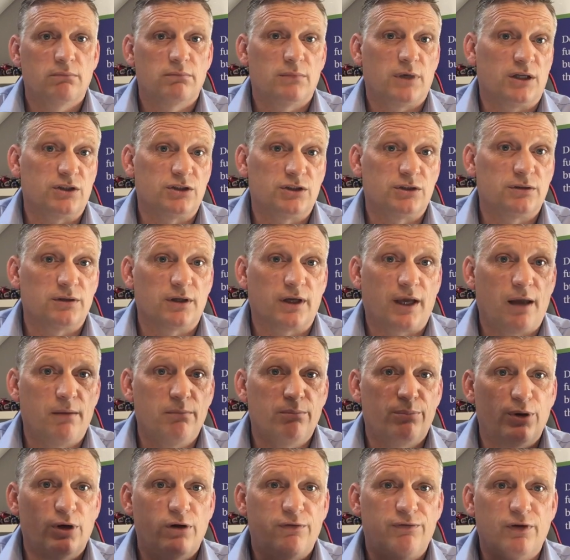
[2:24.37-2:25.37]
That's again
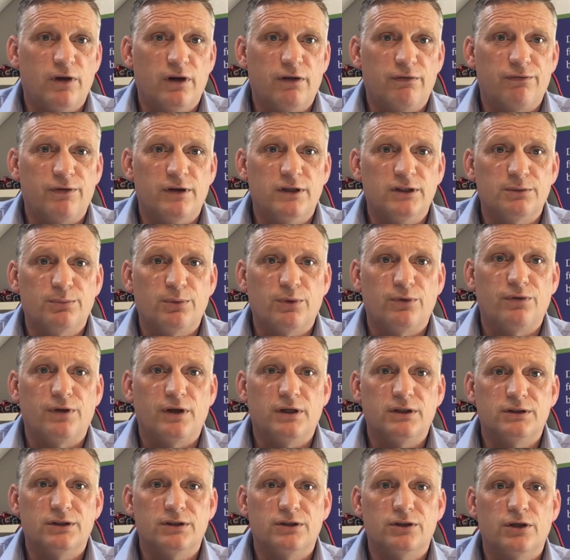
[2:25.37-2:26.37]
perfectly feasible
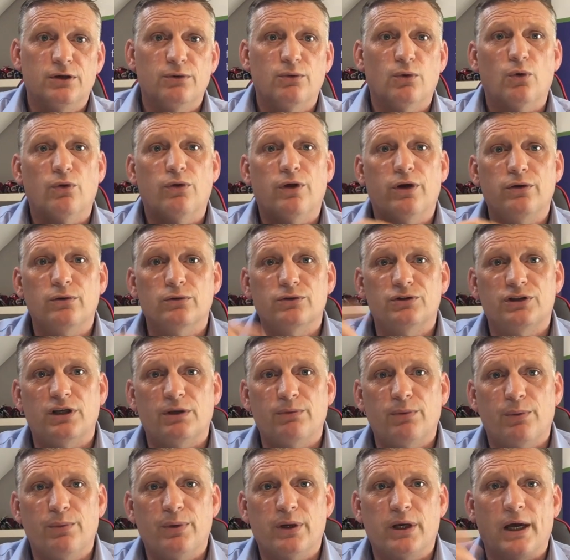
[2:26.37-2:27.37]
thing to do, although you'll see
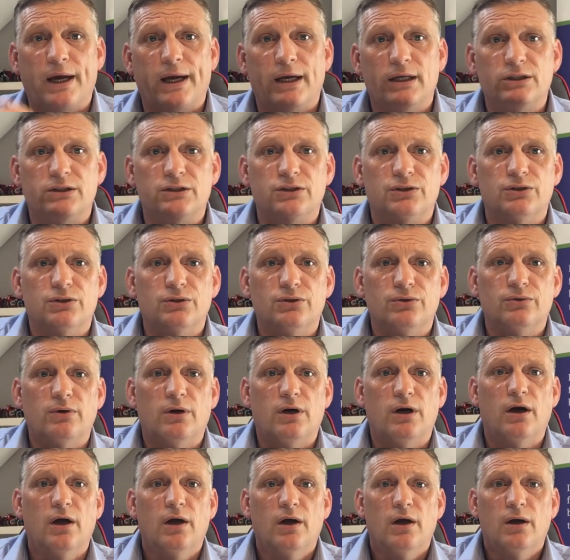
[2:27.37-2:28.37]
when we get
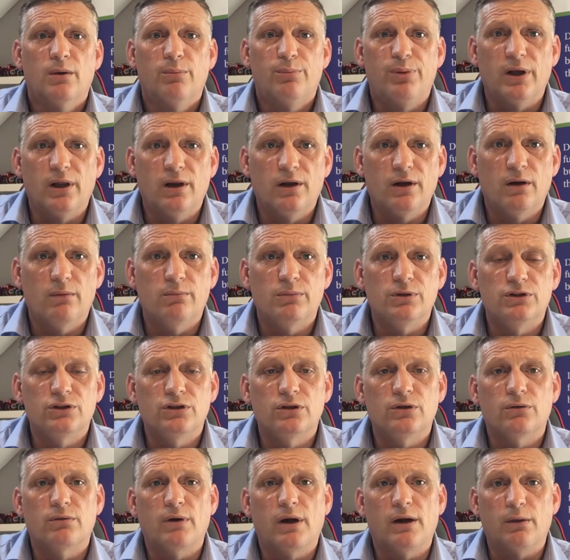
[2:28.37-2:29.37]
into pillar number
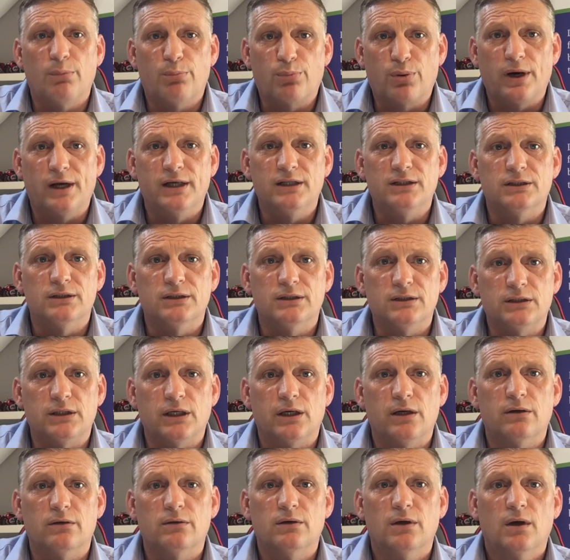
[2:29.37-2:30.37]
2 around appraising the
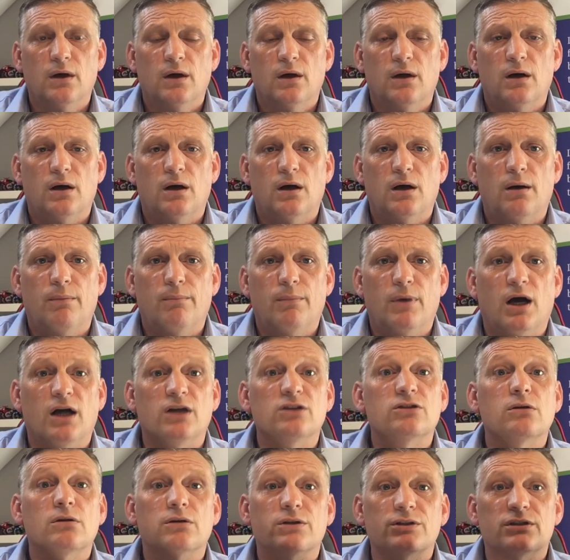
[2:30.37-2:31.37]
deal,
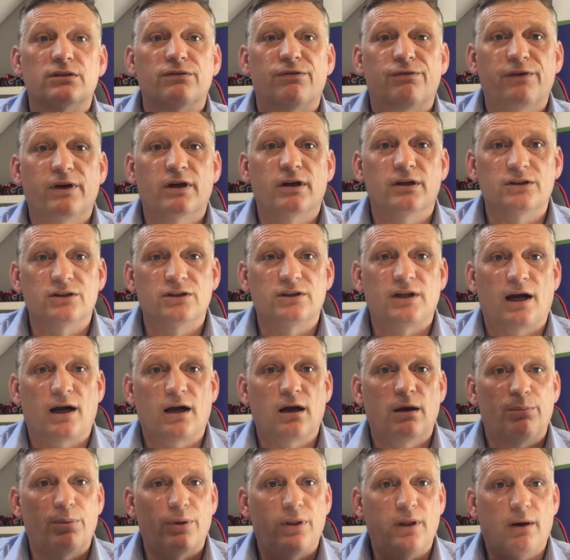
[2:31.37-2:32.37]
as long as the figures
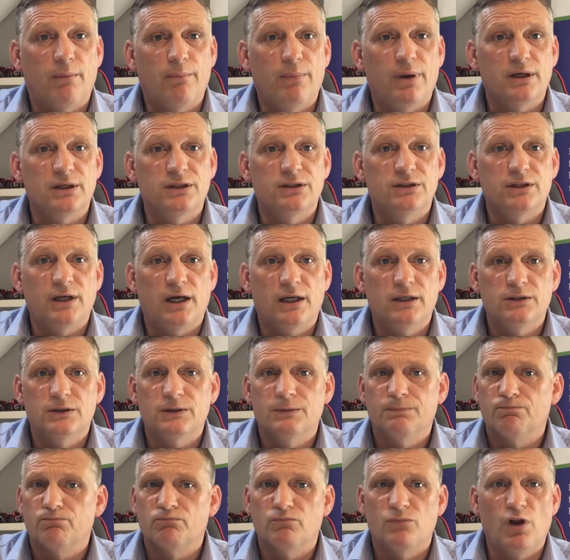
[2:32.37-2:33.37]
stack up and that makes sense.
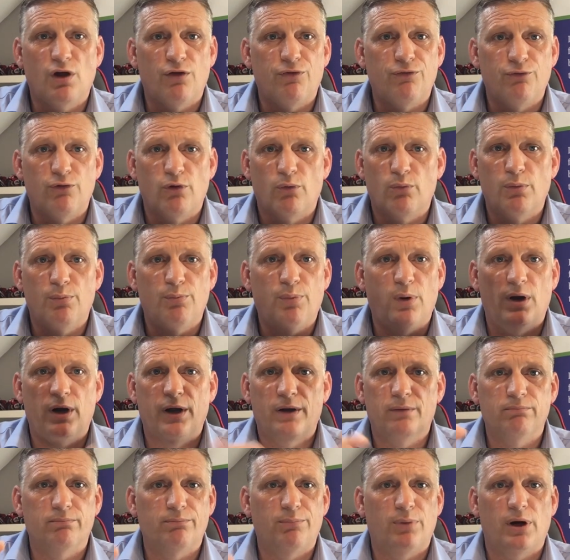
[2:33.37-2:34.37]
Nothing wrong
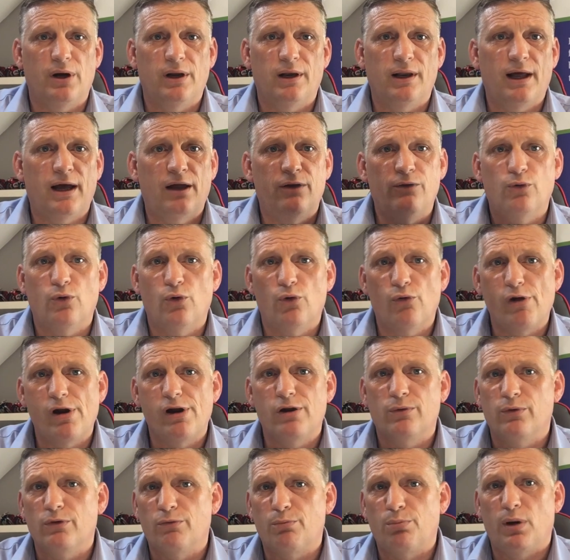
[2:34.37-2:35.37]
with buying land
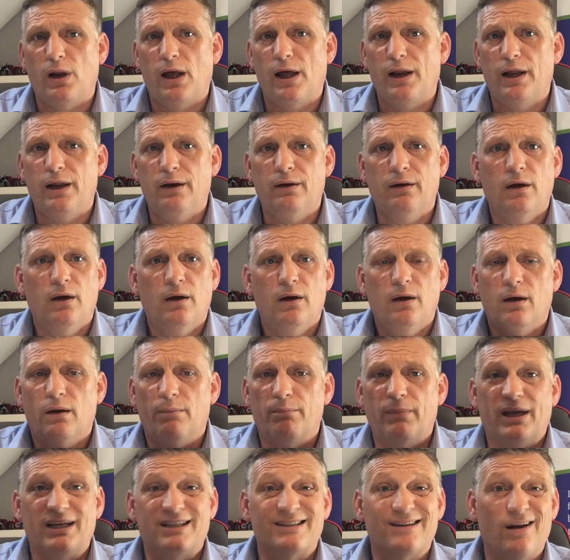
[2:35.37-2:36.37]
already with planning.
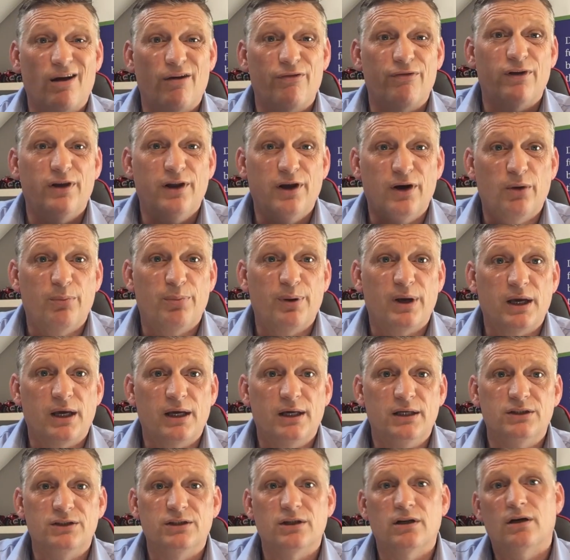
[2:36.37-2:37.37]
Makes life a little bit
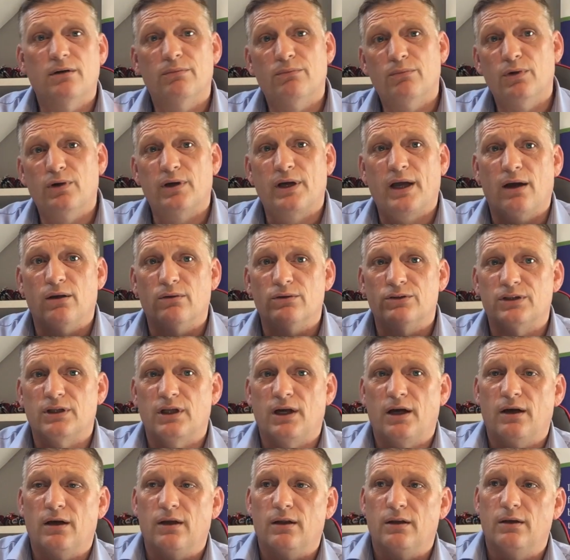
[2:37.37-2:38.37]
easier. We'll get onto
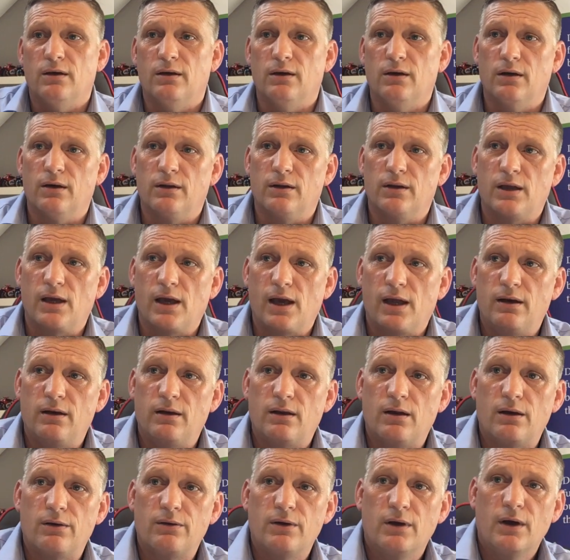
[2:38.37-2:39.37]
that at the end
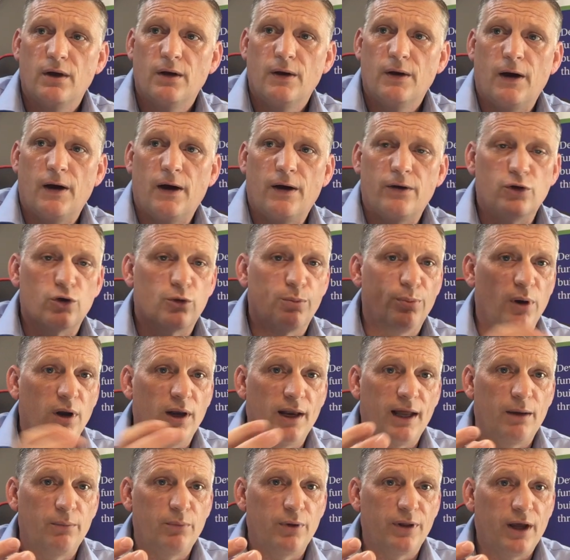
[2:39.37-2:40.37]
though. You can buy
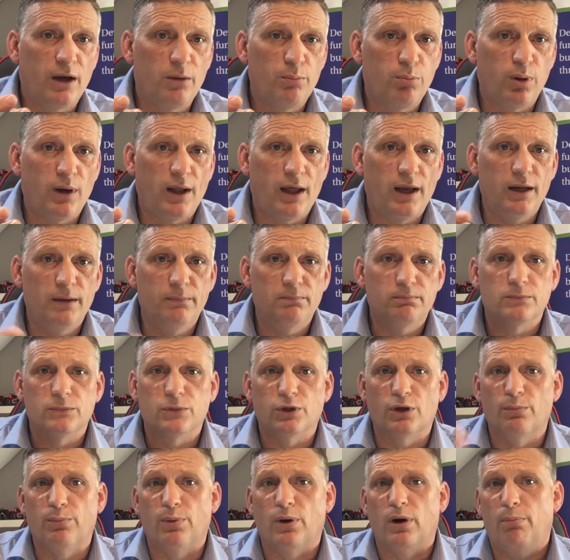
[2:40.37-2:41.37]
land without planning.
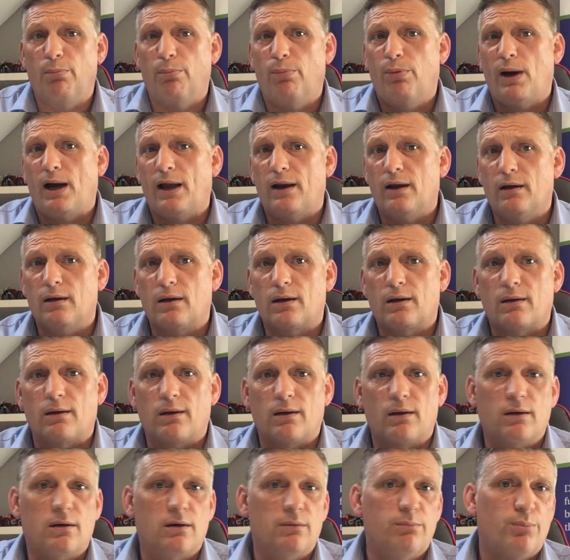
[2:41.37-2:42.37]
You can buy a paddock.
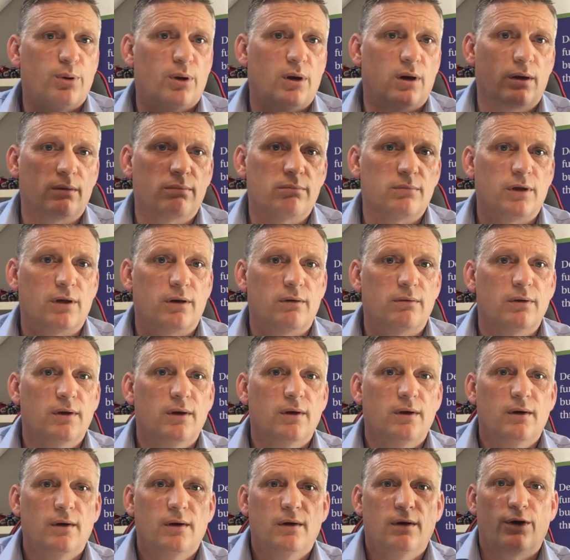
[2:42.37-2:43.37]
You can buy
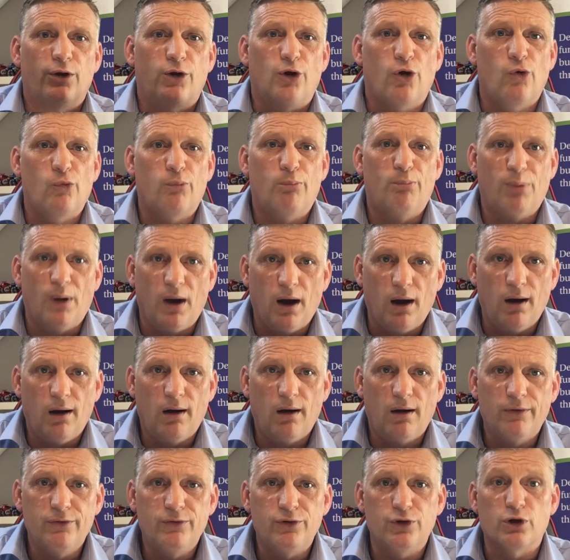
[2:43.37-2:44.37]
an old
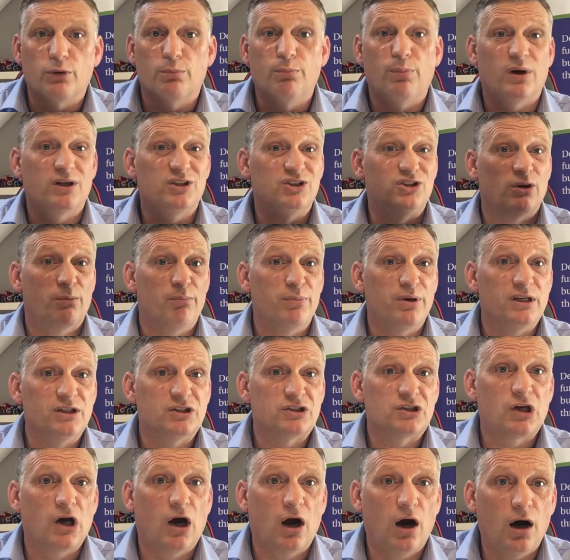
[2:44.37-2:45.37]
barn. You can buy somebody's
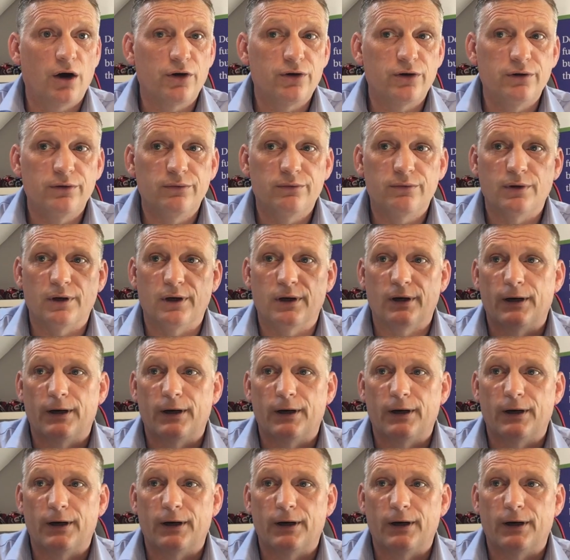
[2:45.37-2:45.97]
garden.